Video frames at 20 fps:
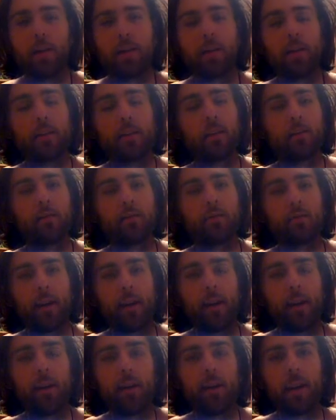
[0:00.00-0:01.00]
tons of
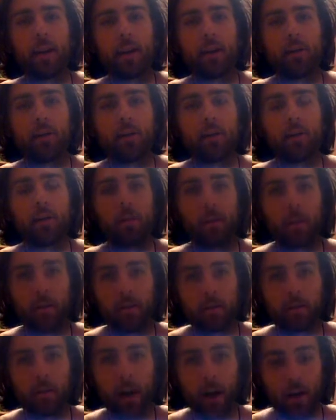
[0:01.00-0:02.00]
radiant energy from the
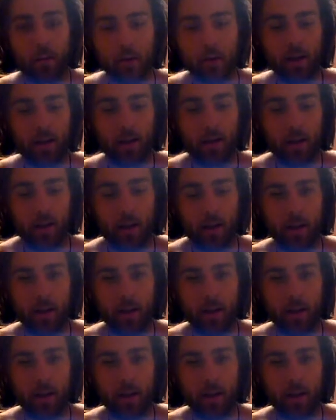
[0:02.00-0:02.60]
environment